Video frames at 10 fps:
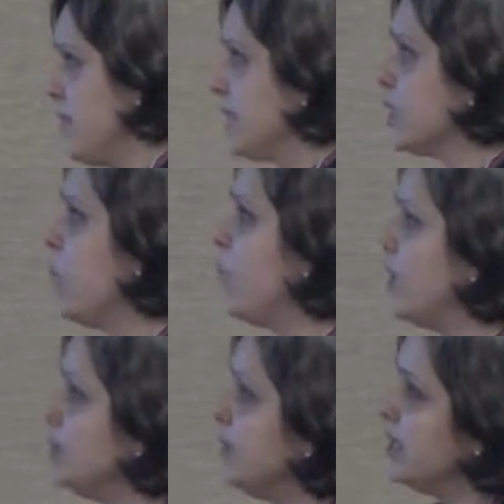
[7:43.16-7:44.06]
So
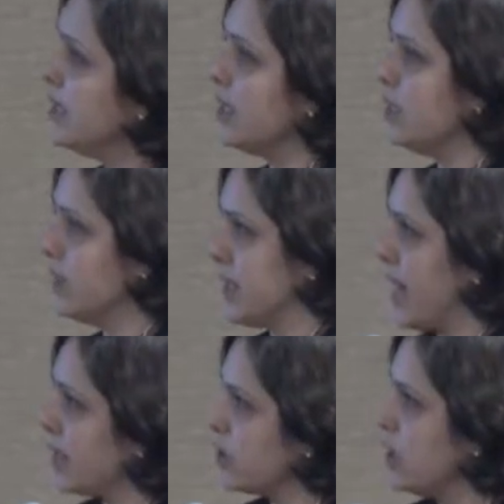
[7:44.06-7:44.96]
what we did was
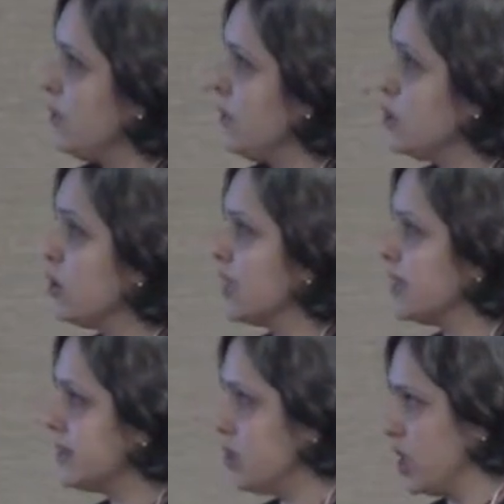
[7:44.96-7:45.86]
actually we took
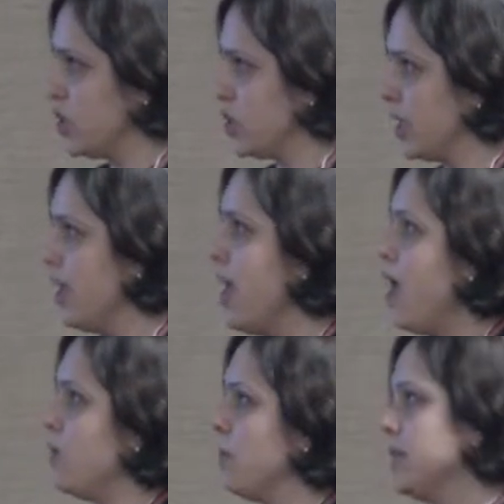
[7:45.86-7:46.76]
that suggestion,
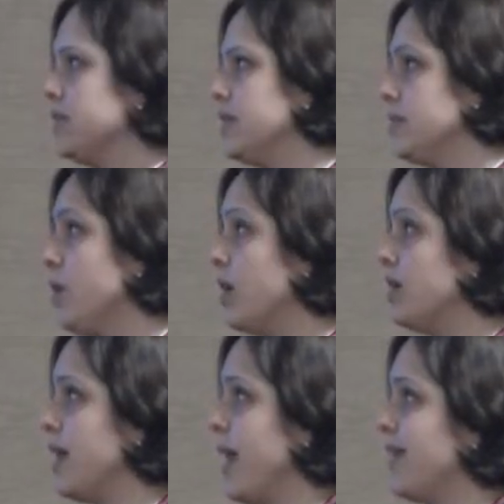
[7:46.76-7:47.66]
we built this
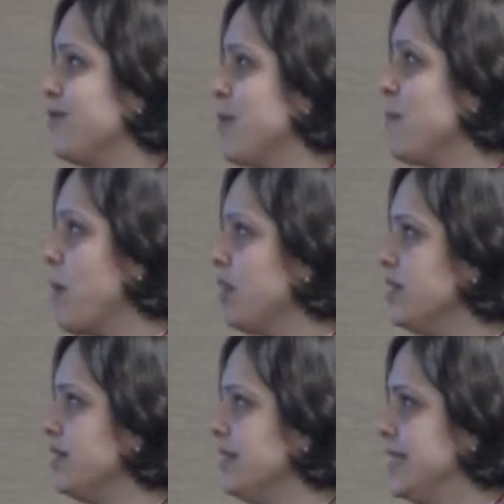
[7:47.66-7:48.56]
model, and we
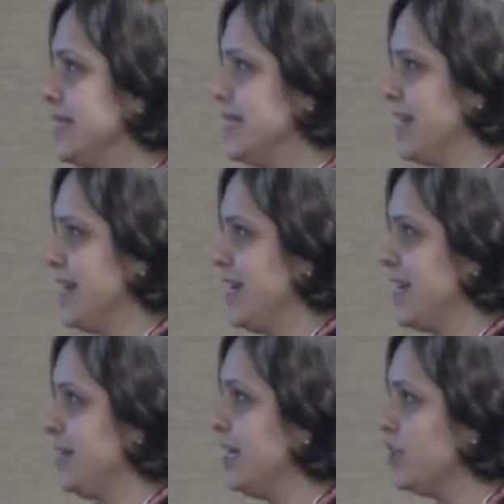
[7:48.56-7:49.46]
modeled these
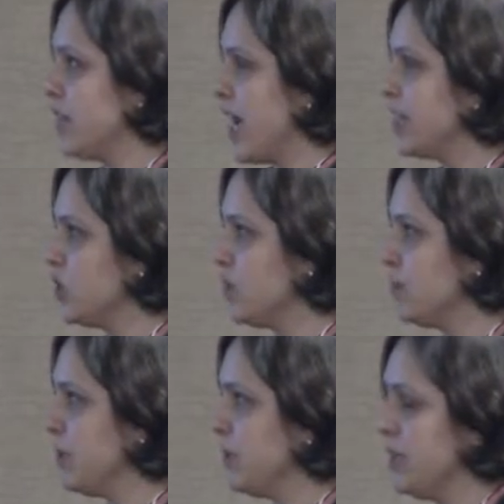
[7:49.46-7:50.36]
the interactions
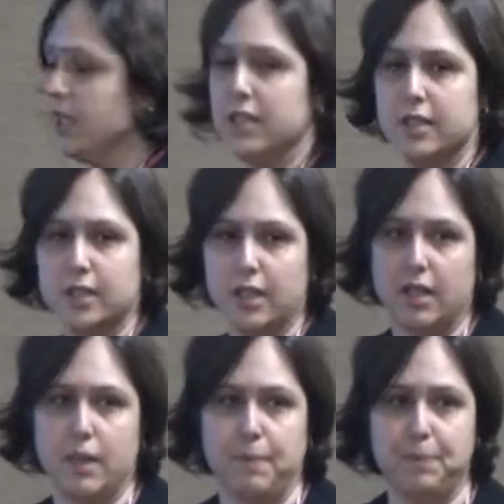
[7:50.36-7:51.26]
between these
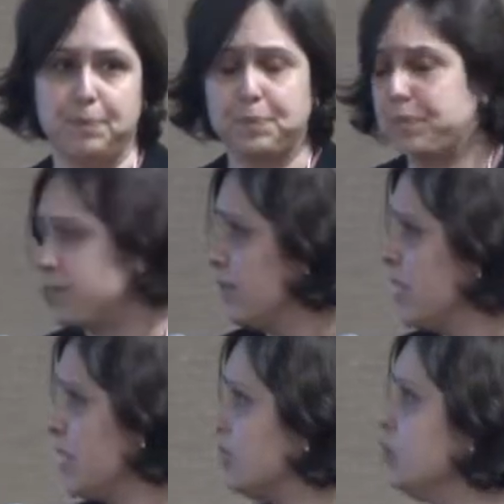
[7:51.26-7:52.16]

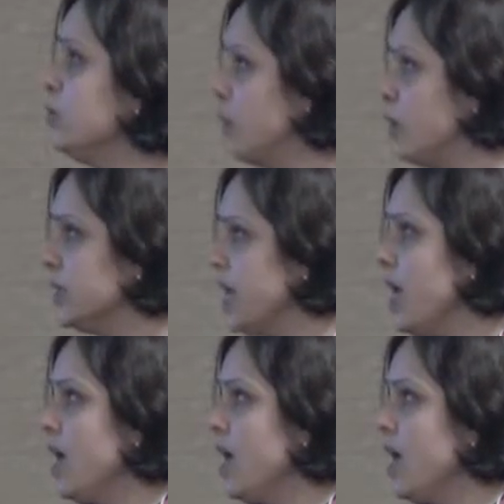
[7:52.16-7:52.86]
2 rows.